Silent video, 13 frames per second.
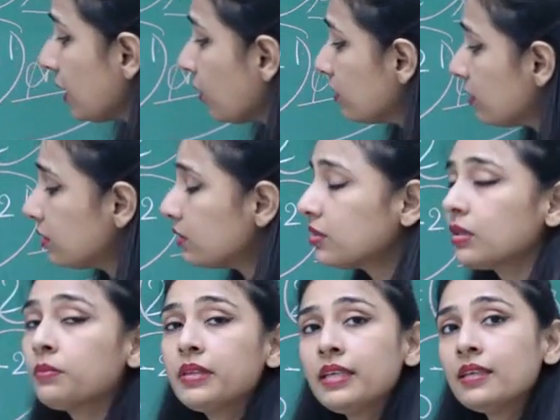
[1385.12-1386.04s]
Now, the
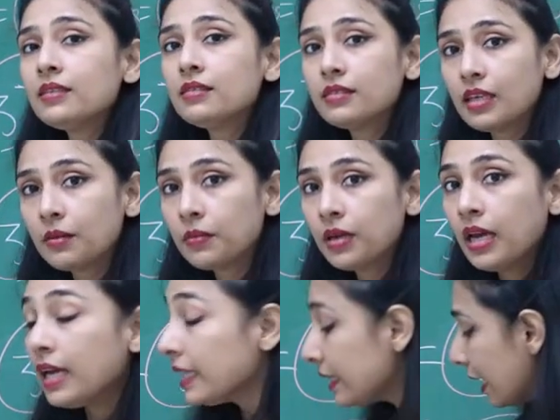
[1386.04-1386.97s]
something is same.
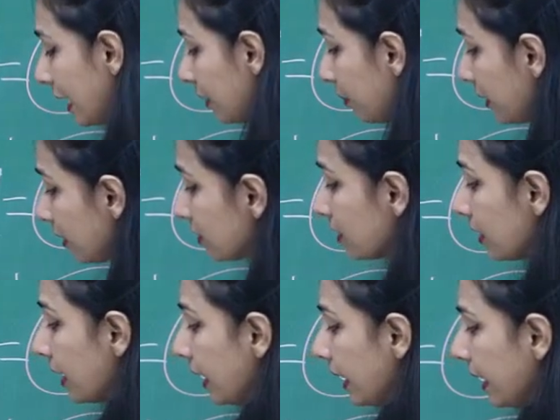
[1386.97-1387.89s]
That means
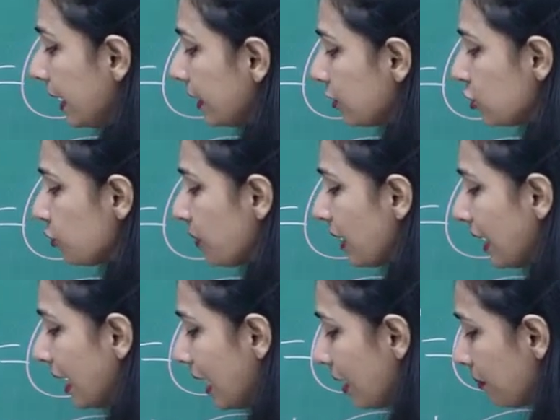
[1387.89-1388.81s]
a raised to power
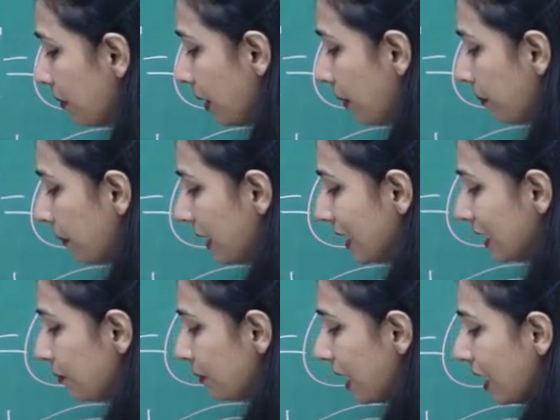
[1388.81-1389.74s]
m
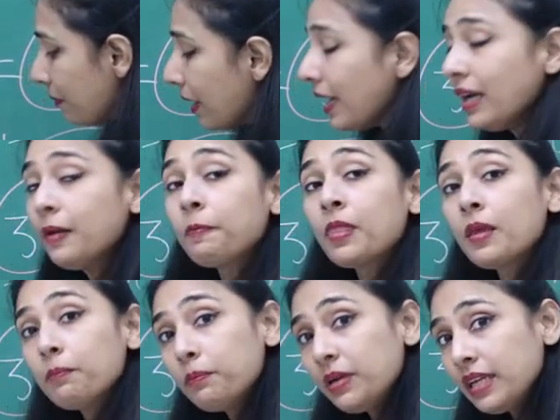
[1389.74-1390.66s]
multiplied by
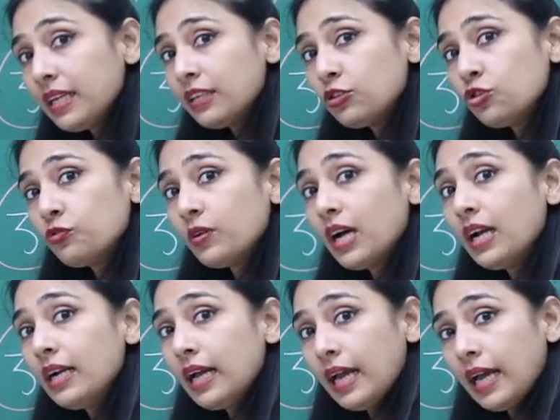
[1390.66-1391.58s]
b raised to
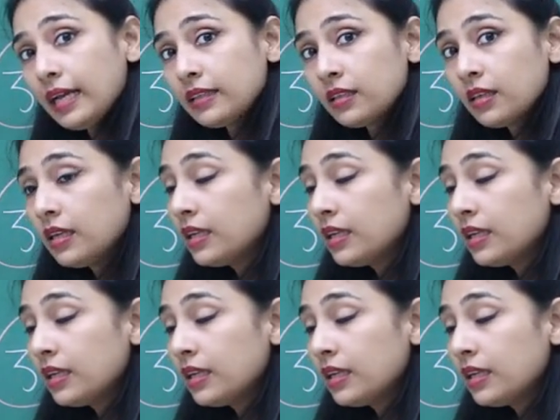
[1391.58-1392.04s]
power n.